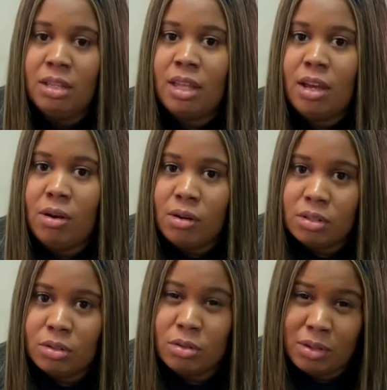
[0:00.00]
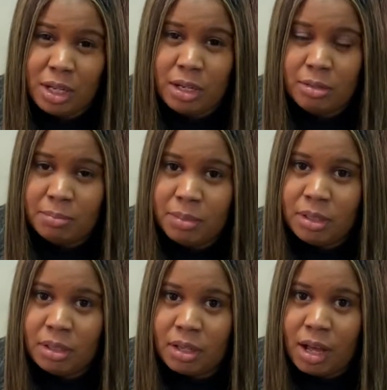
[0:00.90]
they also created a
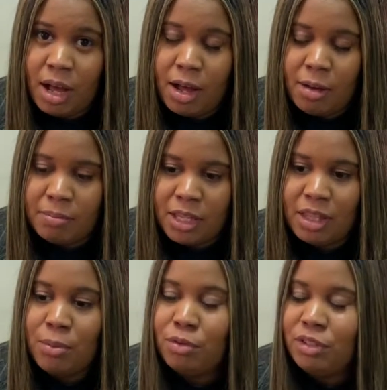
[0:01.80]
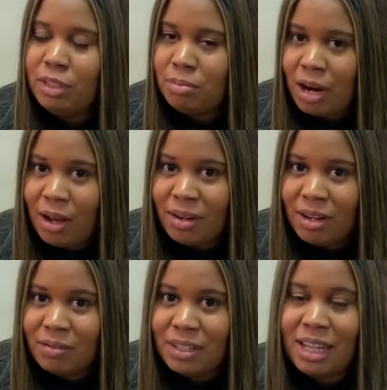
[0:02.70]
book that they were really proud of.